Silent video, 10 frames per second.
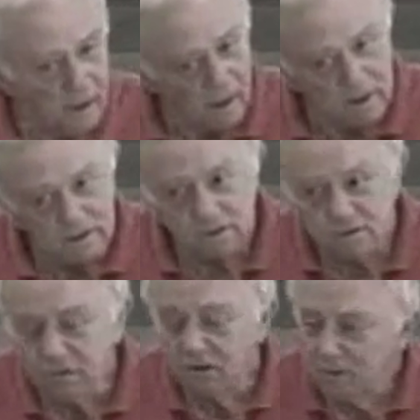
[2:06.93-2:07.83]
I said,
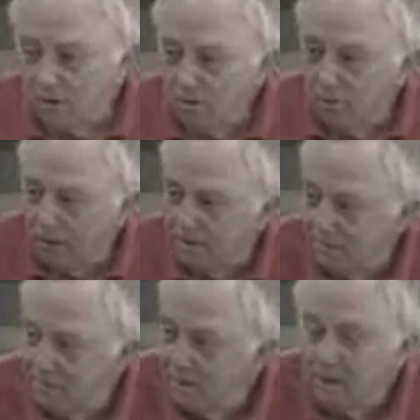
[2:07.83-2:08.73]
no, wait a
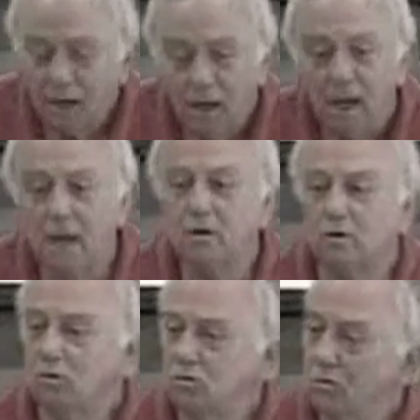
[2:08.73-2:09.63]
minute. And
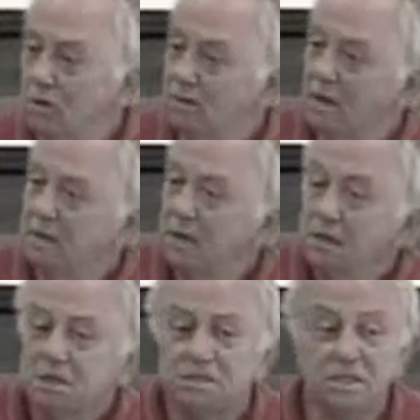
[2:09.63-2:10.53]
not only that,
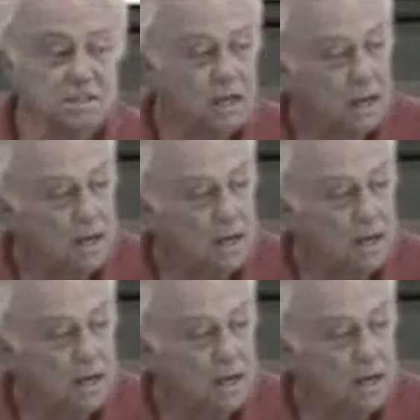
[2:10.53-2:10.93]
he says,